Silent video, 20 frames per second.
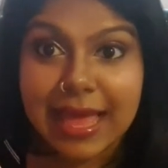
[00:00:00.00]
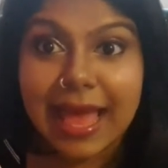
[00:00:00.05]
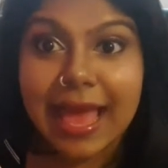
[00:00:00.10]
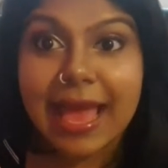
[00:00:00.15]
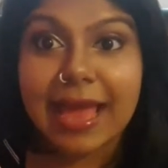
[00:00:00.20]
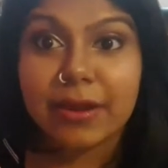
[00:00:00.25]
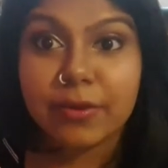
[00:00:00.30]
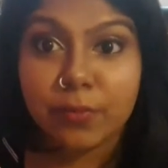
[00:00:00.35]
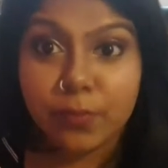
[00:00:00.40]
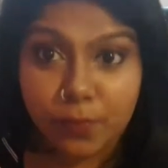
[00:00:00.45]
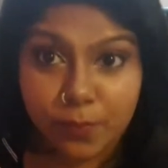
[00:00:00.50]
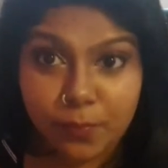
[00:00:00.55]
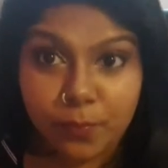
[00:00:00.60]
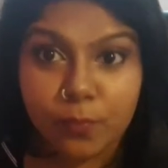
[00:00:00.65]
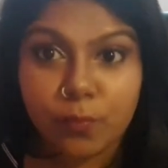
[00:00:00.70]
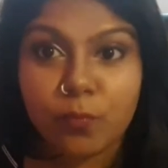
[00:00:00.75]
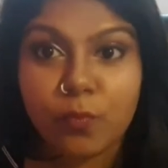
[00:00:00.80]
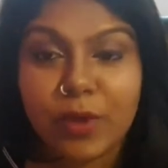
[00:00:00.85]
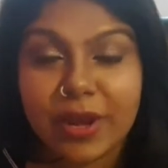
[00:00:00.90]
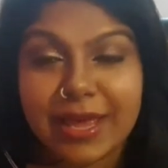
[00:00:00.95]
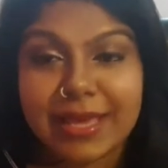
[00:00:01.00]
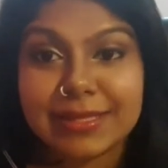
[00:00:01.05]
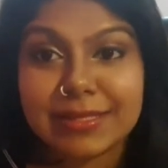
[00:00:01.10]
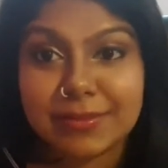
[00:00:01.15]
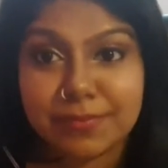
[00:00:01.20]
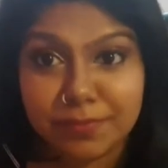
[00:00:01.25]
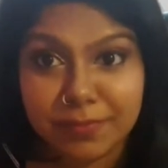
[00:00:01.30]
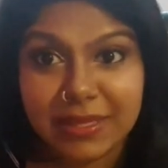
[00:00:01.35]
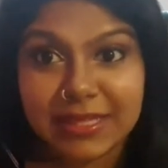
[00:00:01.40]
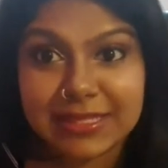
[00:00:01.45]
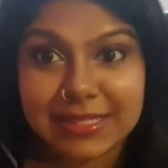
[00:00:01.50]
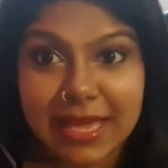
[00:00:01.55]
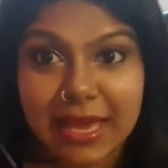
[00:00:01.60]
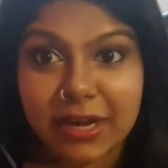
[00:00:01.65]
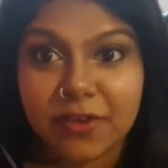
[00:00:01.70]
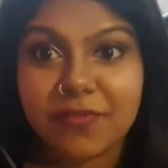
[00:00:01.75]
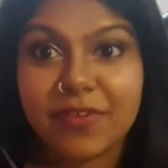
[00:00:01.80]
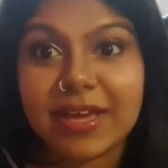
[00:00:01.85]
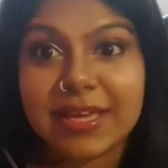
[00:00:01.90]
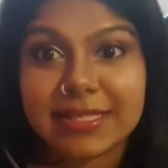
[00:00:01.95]
And when I mean
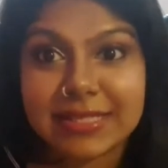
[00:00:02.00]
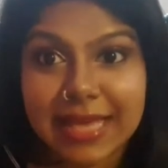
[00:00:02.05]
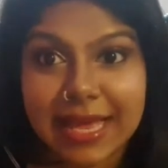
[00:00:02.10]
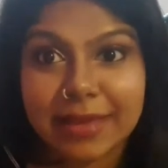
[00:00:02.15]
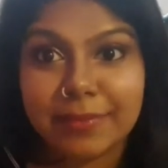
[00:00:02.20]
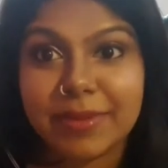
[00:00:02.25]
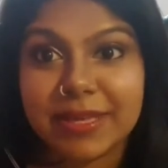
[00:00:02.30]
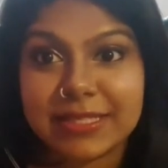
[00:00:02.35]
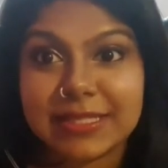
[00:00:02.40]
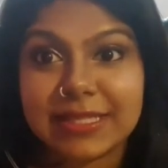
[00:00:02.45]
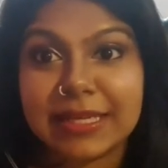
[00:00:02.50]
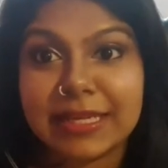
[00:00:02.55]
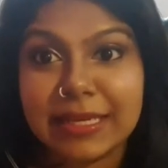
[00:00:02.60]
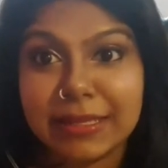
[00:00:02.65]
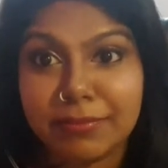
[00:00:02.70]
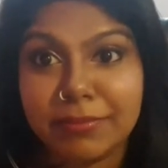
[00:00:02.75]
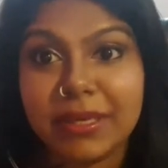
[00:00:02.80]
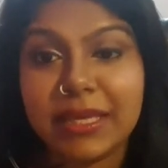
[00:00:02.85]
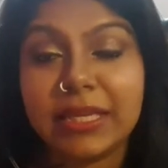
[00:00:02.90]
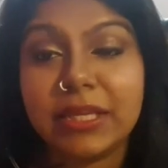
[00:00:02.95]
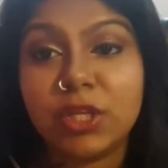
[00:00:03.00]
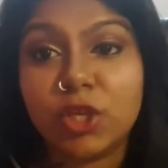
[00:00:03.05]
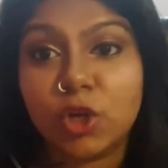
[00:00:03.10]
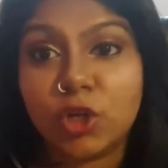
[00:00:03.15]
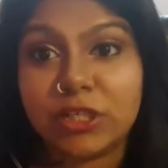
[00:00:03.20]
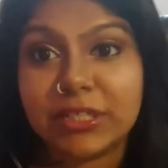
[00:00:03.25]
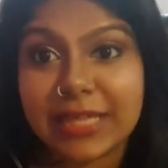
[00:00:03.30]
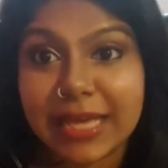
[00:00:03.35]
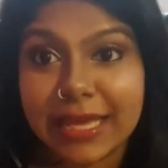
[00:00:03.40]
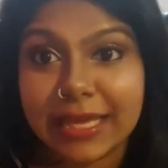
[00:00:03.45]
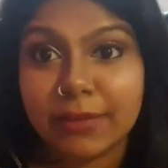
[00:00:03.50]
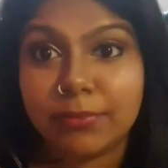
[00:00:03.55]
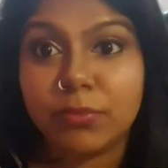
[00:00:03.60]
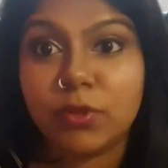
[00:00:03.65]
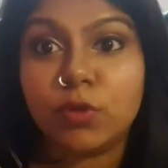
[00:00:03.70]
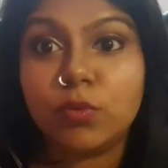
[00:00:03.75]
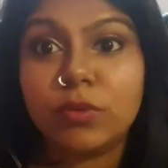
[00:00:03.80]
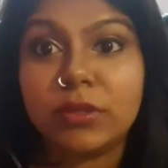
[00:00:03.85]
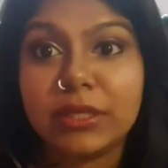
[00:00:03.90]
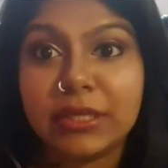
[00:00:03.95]
sacrifice, I basically mean your time.
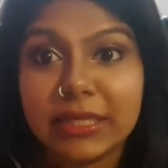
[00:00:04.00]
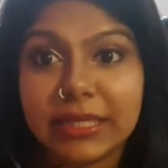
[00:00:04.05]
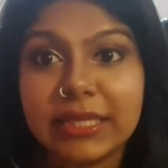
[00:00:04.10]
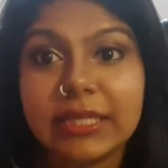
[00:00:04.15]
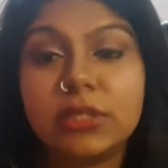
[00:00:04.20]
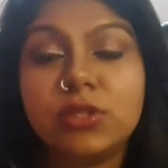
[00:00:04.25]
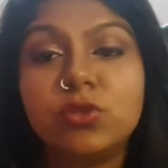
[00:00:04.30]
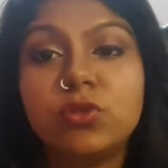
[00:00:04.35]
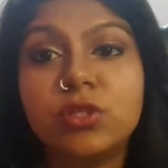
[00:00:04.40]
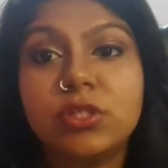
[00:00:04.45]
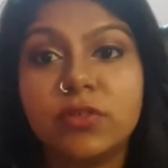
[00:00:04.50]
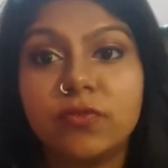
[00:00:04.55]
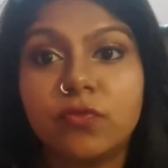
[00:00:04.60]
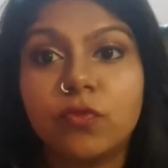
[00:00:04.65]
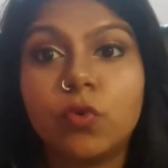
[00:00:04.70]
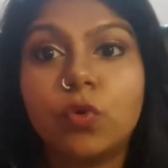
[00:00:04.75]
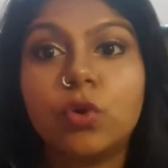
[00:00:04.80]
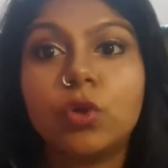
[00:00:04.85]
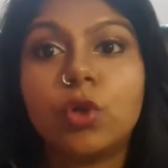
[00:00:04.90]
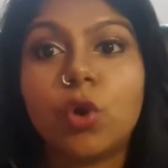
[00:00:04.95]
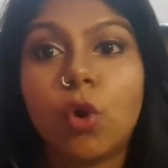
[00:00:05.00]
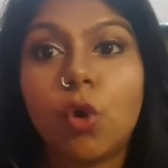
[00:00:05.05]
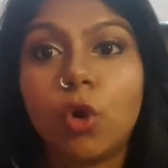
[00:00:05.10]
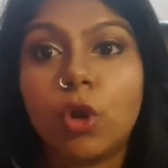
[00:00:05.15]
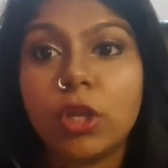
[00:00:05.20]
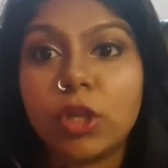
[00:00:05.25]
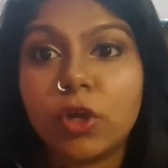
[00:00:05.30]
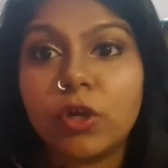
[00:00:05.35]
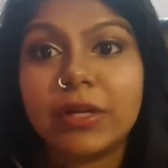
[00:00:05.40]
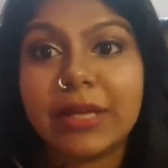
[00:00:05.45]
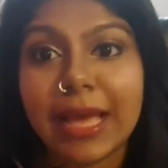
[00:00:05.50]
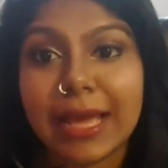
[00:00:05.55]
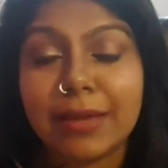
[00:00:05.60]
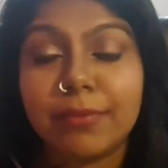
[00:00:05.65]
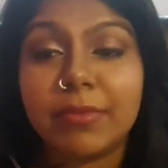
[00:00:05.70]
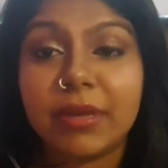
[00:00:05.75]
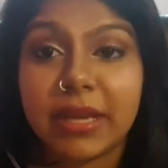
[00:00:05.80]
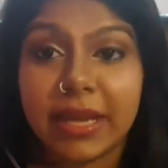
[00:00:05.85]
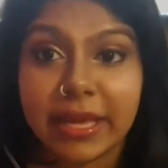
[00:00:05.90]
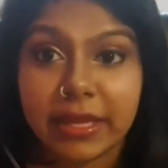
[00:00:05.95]
You need to devote all your
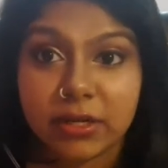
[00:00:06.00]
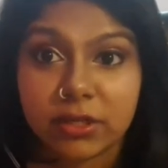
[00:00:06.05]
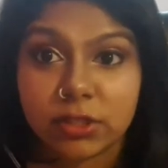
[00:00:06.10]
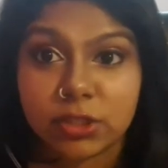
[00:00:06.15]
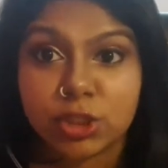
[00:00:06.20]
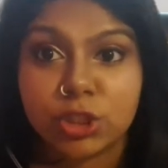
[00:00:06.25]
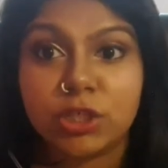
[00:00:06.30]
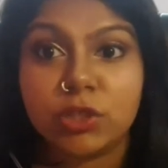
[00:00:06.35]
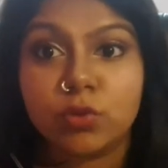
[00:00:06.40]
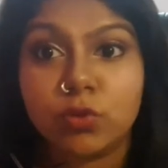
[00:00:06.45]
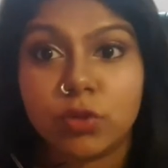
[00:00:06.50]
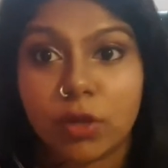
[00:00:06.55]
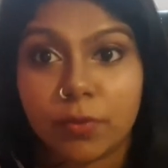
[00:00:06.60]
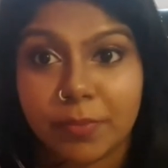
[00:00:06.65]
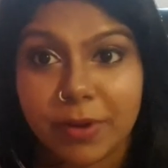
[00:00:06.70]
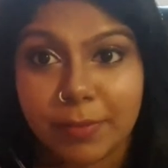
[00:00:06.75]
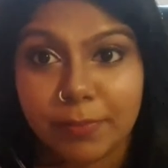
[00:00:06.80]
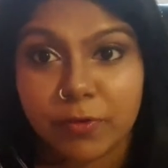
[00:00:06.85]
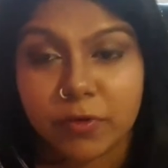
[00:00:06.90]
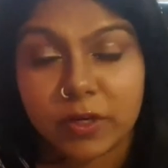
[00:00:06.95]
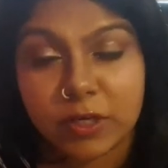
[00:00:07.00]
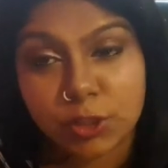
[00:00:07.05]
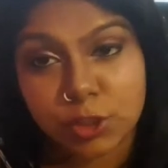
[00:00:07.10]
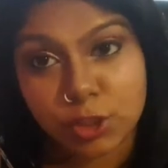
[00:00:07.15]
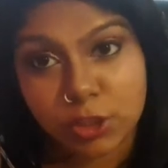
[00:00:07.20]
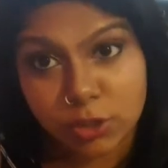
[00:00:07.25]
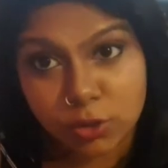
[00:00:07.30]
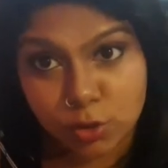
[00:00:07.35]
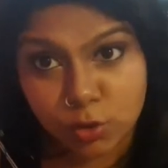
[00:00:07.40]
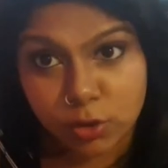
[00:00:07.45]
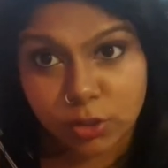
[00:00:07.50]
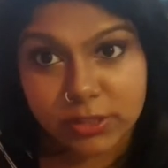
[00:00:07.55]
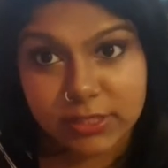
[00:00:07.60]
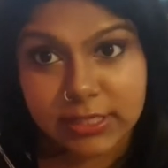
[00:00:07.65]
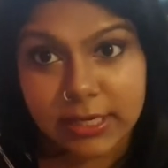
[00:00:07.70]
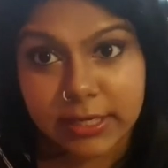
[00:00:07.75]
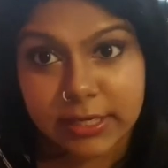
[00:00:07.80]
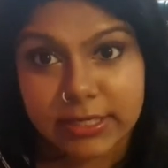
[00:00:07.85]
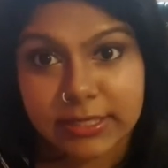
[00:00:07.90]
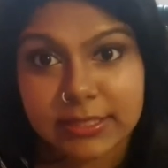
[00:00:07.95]
time and energy to your preparation and to your
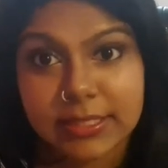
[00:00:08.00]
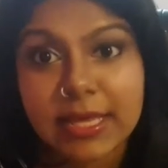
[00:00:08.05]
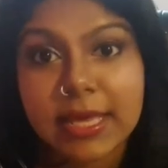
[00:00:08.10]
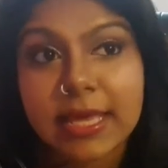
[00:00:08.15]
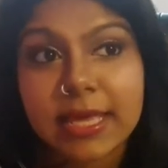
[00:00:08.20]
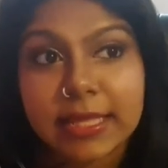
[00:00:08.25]
studies.